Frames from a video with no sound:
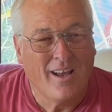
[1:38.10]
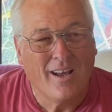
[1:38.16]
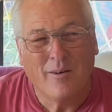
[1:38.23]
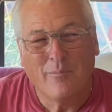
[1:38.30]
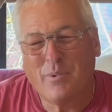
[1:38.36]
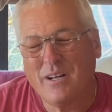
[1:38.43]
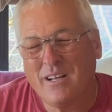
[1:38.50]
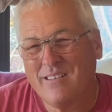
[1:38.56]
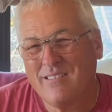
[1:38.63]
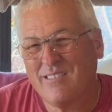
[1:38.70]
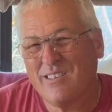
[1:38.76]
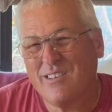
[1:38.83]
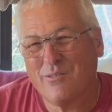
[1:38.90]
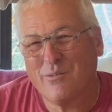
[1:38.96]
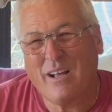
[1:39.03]
But
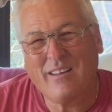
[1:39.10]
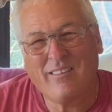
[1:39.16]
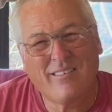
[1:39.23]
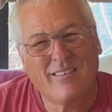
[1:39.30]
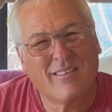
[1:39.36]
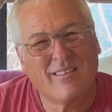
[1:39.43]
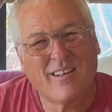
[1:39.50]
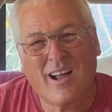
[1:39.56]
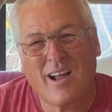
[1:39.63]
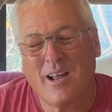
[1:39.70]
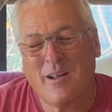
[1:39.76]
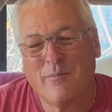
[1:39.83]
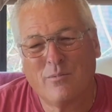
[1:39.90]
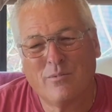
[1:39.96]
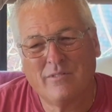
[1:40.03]
the rest of the
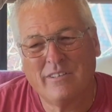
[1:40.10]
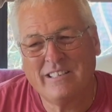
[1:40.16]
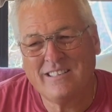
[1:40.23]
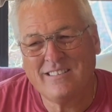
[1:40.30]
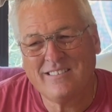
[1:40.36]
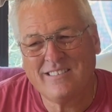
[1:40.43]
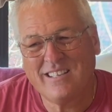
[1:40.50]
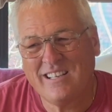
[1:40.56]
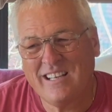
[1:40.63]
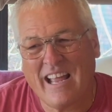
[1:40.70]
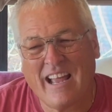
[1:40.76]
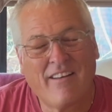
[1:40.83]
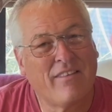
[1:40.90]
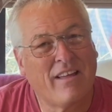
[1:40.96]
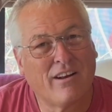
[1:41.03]
time, we just didn't
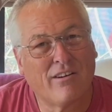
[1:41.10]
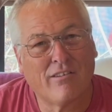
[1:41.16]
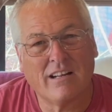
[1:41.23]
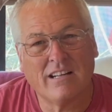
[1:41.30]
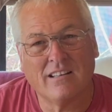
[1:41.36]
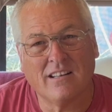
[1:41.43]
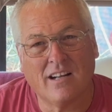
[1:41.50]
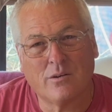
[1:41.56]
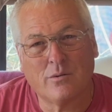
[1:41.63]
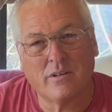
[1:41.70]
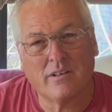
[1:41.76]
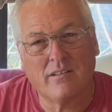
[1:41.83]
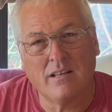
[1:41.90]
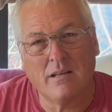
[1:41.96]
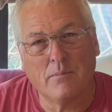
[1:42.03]
have that great of luck with
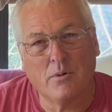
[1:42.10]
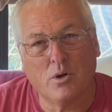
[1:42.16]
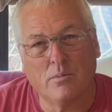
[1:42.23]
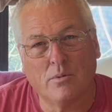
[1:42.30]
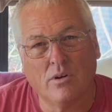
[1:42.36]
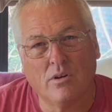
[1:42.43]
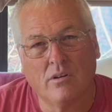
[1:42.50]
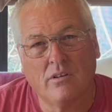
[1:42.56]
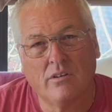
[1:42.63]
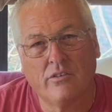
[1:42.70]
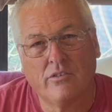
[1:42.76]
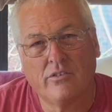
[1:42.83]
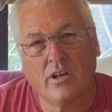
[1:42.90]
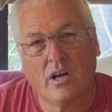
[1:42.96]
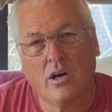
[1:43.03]
T-Mobile.
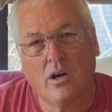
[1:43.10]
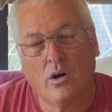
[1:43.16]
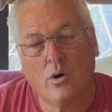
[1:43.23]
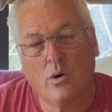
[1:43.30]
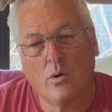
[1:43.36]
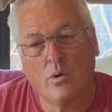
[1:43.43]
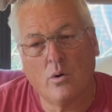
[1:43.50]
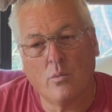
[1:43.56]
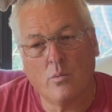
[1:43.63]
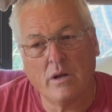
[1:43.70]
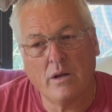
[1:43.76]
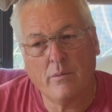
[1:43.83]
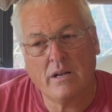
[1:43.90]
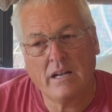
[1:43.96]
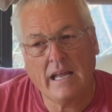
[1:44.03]
So we
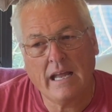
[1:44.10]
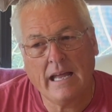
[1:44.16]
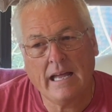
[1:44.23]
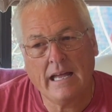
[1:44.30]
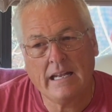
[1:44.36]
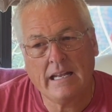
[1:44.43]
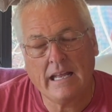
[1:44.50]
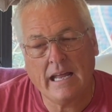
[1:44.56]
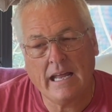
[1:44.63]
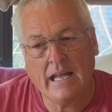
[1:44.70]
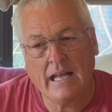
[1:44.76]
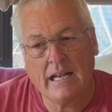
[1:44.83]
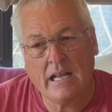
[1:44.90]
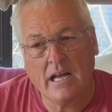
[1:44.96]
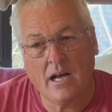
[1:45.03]
went ahead
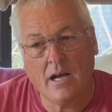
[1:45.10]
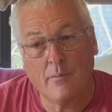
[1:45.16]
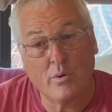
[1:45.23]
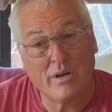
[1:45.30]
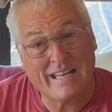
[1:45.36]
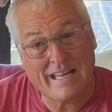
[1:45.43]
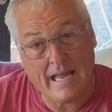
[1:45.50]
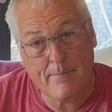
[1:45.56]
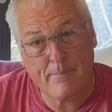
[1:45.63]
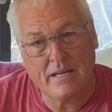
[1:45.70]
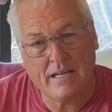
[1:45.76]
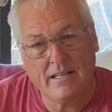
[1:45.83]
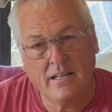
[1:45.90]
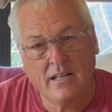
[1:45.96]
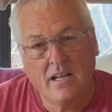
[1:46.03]
and we kept
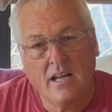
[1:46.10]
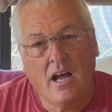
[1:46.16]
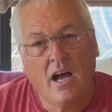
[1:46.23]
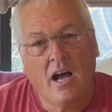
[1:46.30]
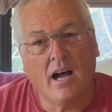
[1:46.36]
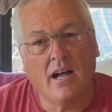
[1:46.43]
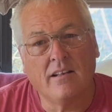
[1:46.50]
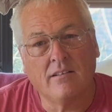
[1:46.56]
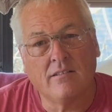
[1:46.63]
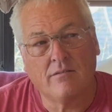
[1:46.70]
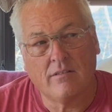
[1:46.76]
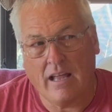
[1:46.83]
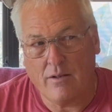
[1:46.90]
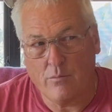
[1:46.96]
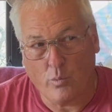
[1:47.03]
it and
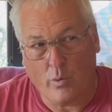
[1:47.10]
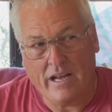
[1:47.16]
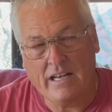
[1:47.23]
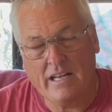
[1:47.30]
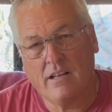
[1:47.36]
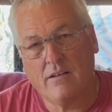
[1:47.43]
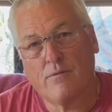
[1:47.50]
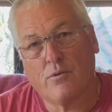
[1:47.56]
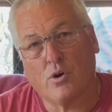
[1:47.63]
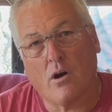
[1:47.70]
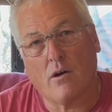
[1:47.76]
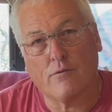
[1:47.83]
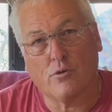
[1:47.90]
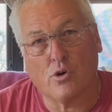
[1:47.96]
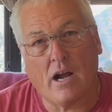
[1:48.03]
waited for our
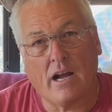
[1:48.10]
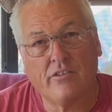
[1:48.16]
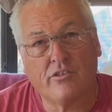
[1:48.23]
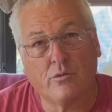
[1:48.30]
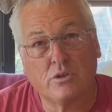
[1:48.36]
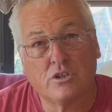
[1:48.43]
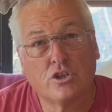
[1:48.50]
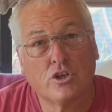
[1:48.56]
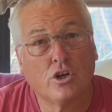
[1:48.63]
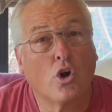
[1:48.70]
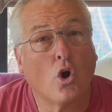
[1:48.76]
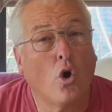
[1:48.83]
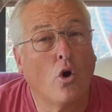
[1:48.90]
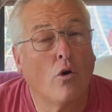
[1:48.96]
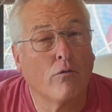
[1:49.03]
Verizon, which took
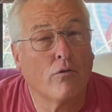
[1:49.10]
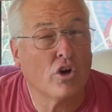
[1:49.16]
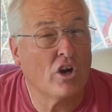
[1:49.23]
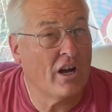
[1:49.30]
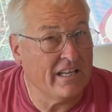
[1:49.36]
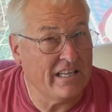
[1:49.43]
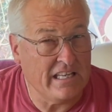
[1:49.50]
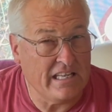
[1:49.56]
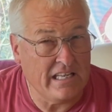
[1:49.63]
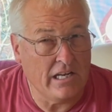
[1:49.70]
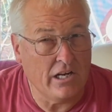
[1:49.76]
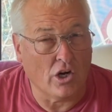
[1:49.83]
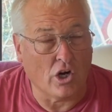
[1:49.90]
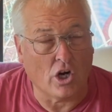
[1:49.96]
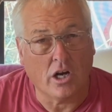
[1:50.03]
over a
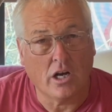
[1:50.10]
year.